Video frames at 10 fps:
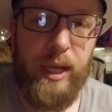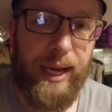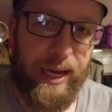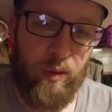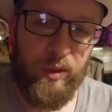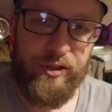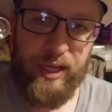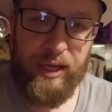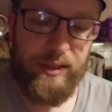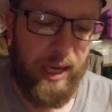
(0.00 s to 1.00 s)
and we
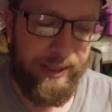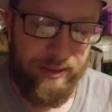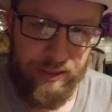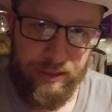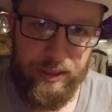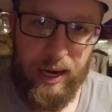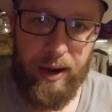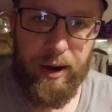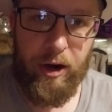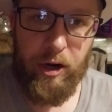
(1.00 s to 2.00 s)
sanitized the
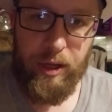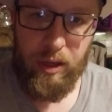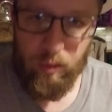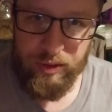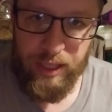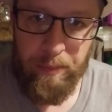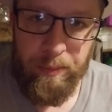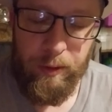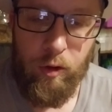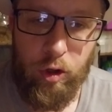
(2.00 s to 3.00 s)
entire area, and it was
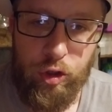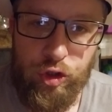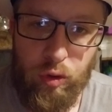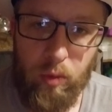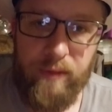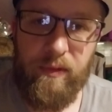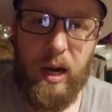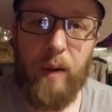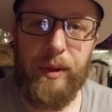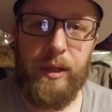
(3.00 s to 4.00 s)
kept in a controlled
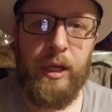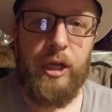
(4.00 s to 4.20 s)
environment